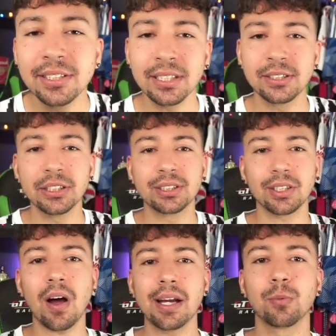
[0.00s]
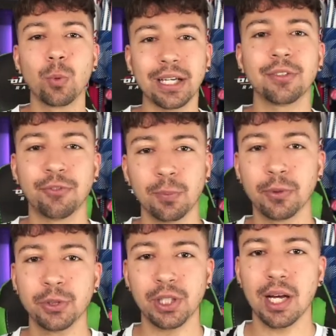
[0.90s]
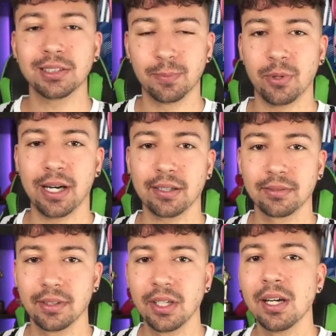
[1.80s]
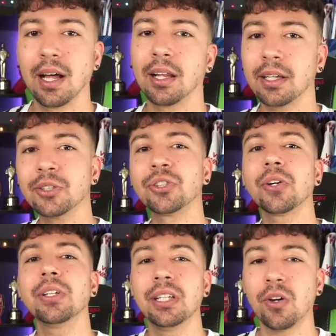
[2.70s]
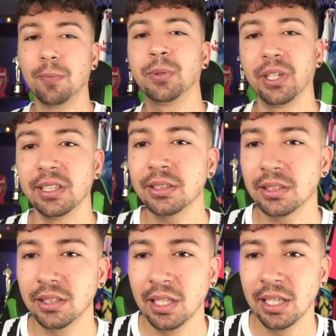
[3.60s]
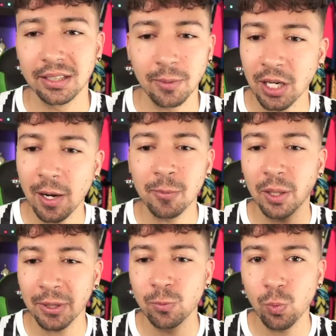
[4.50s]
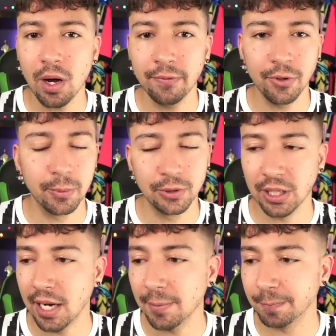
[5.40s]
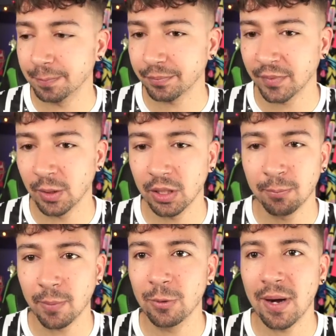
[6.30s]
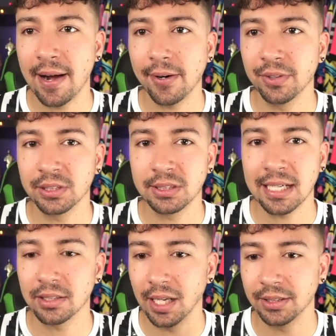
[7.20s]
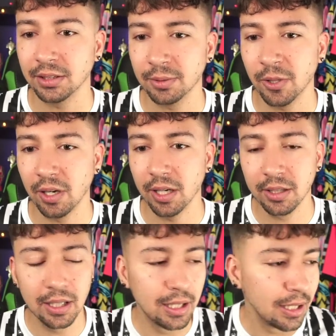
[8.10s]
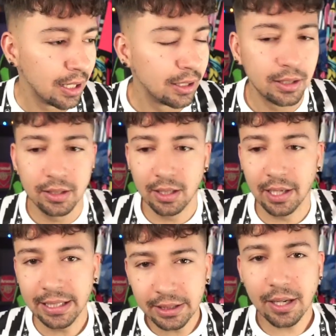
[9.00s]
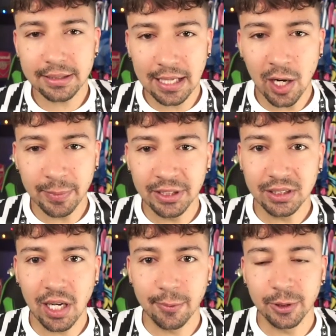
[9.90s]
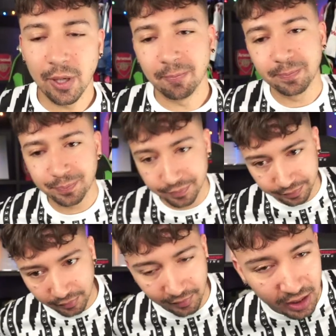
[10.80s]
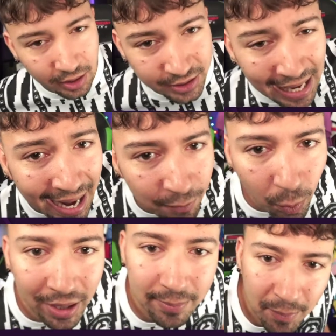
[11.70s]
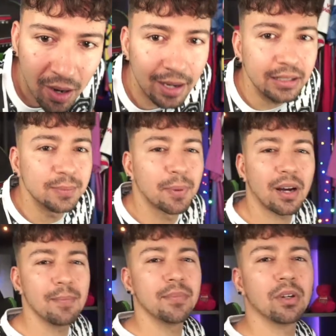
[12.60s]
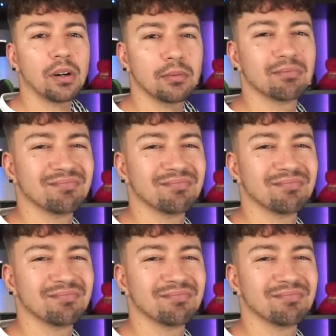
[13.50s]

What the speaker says: decide which football shirt to bring. And I'm going to show you the options. And I'm going to bring one football shirt. I'm going to probably wear it on the Saturday, so tomorrow. I need you guys to help me decide which one. Because I had one in mind, but I'm not